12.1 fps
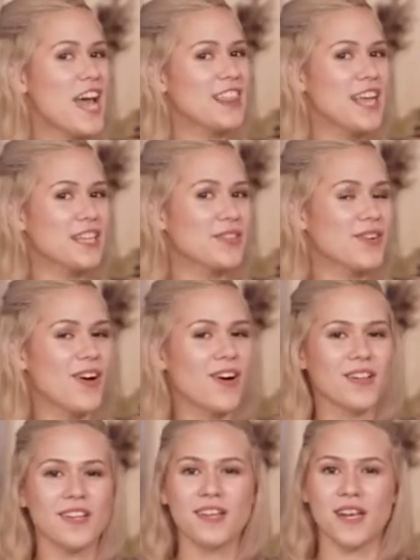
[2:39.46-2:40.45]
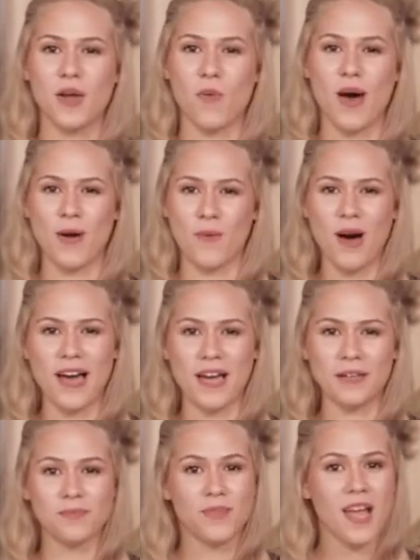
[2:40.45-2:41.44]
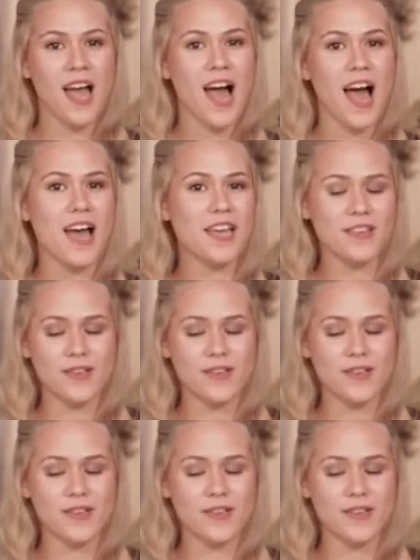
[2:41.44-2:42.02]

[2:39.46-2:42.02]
I like to call le wai wai, I